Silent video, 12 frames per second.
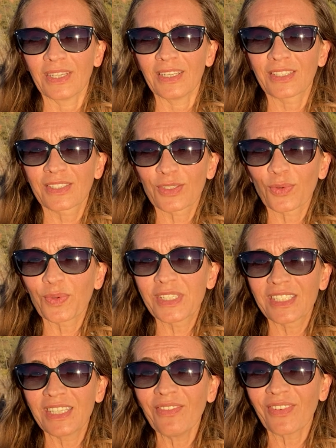It's a
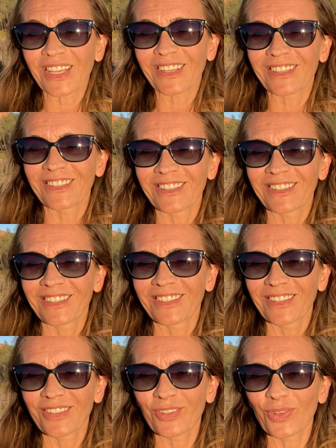receiving
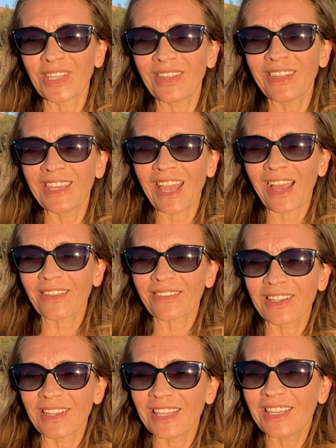so, in the
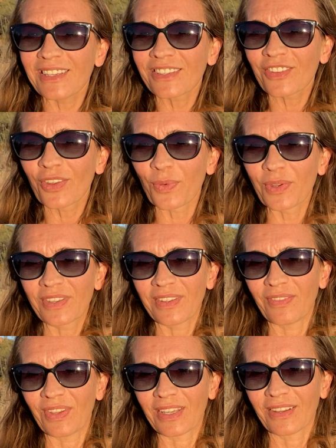asking is the
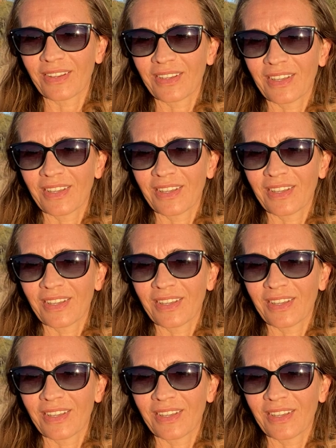receiving.